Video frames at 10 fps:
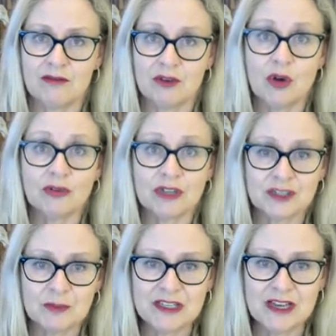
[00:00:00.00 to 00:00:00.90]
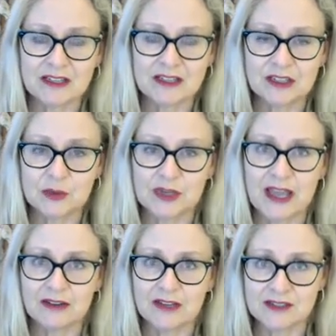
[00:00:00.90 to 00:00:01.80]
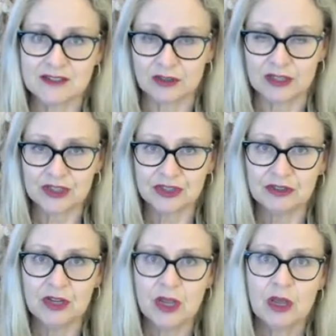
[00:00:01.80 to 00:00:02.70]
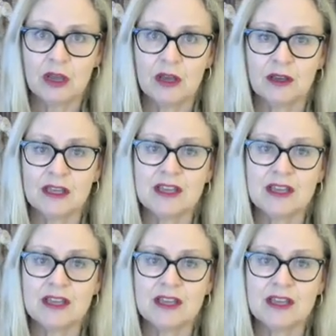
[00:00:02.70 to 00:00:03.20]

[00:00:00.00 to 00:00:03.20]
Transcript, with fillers: the conduct to be taken into account as an election uh,